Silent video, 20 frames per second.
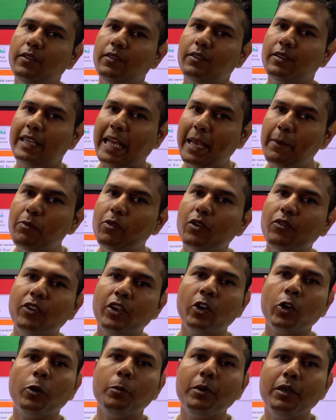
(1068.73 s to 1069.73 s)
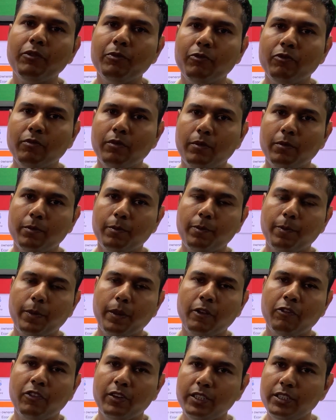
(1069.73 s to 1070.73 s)
types of economy
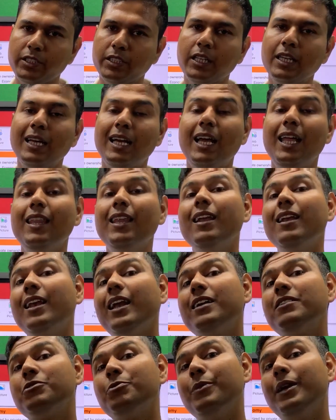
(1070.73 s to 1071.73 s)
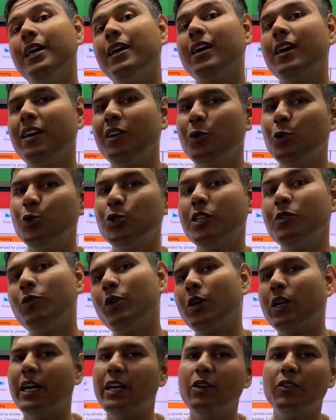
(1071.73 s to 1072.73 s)
first, and then let's make a conclusion
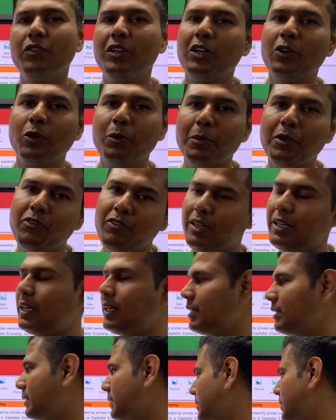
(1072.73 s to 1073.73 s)
what kind of economy we are.